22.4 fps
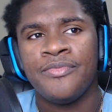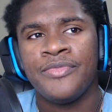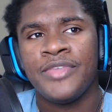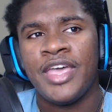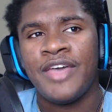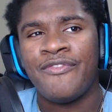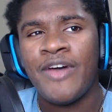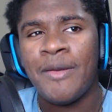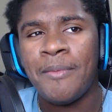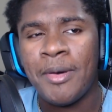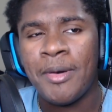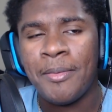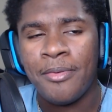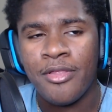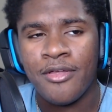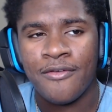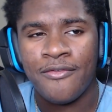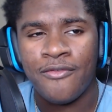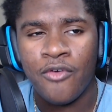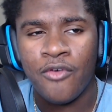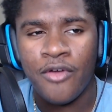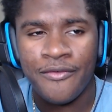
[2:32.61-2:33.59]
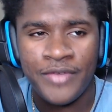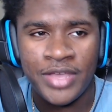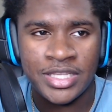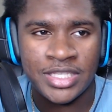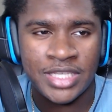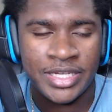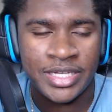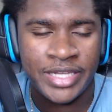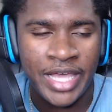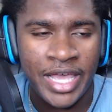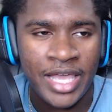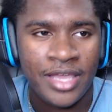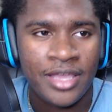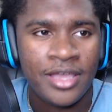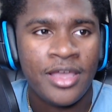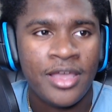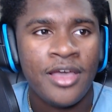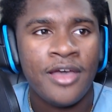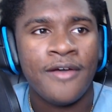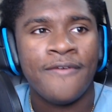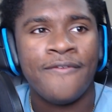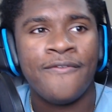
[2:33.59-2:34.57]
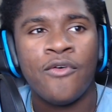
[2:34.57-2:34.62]
if I'm uploading 4 vids a day,
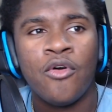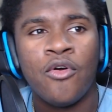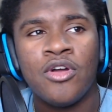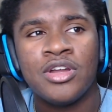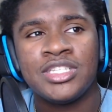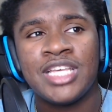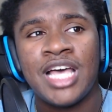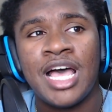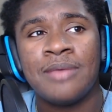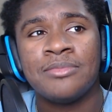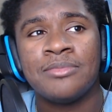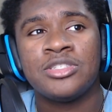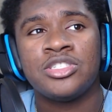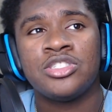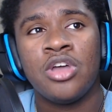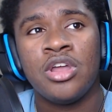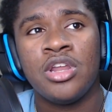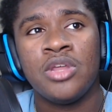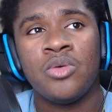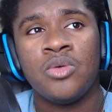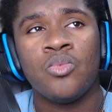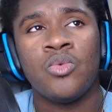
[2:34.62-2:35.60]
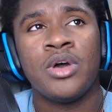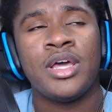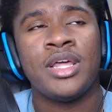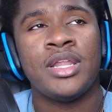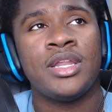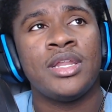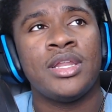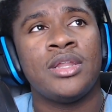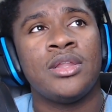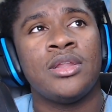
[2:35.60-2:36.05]
4 times 31,